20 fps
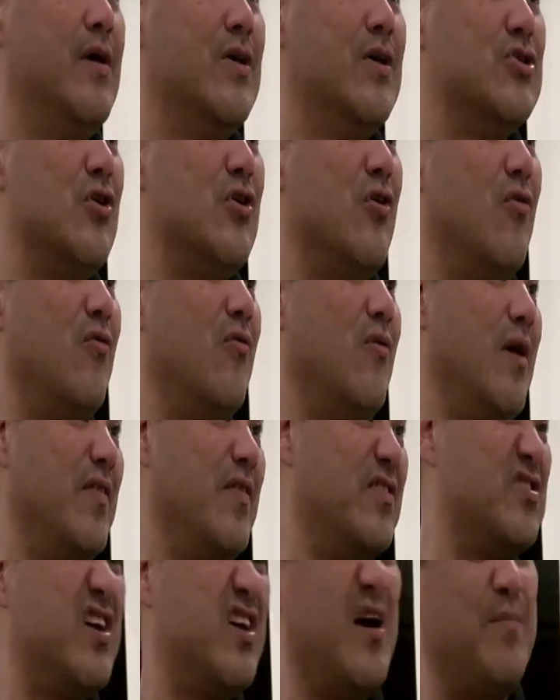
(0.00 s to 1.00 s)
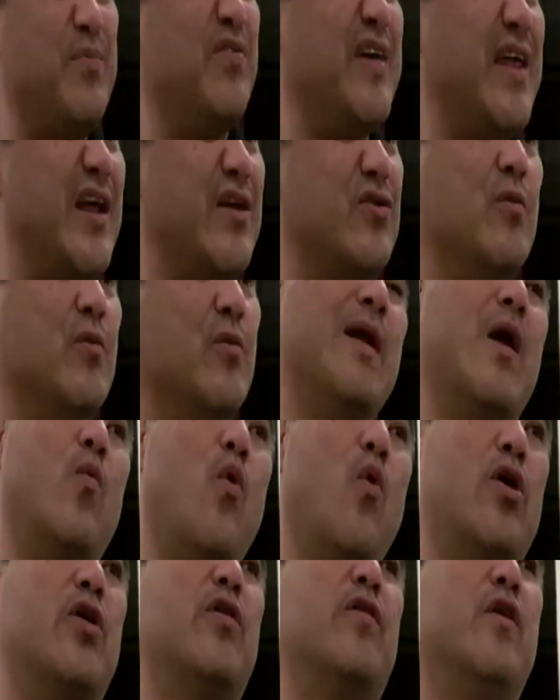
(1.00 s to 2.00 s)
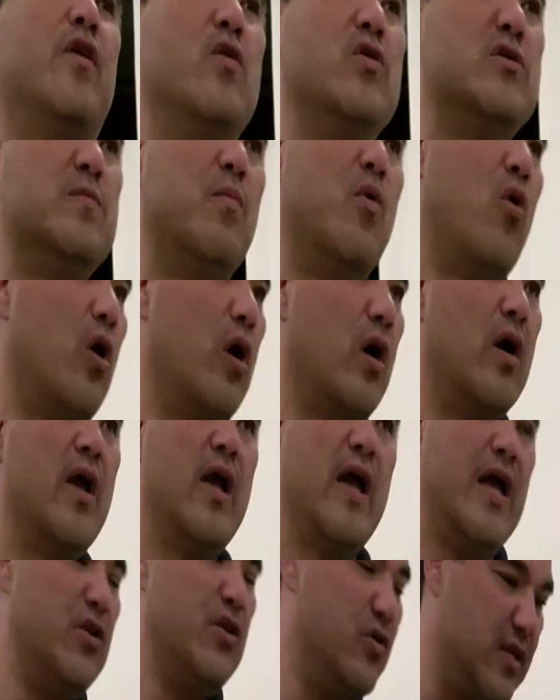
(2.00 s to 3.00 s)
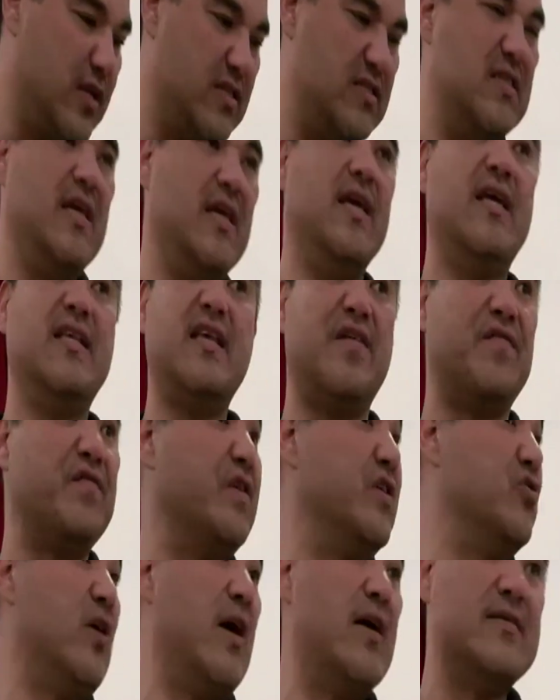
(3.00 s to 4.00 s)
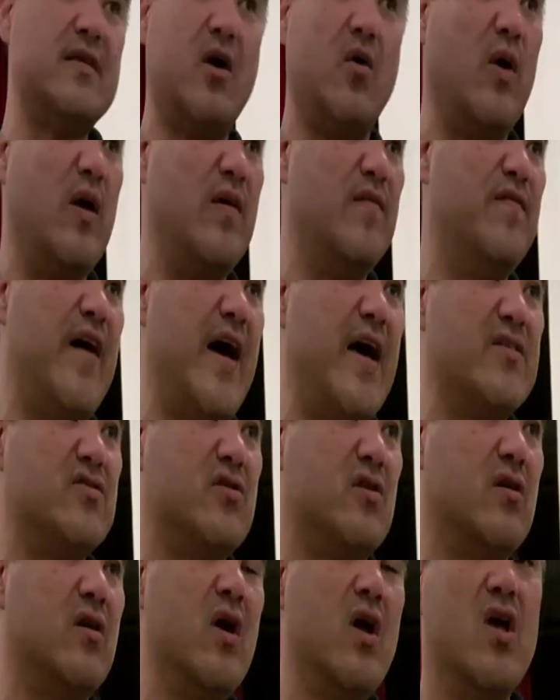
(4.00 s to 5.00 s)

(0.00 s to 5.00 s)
So there's a couple that I do, but I water those more. And you can see it definitely dries out way faster.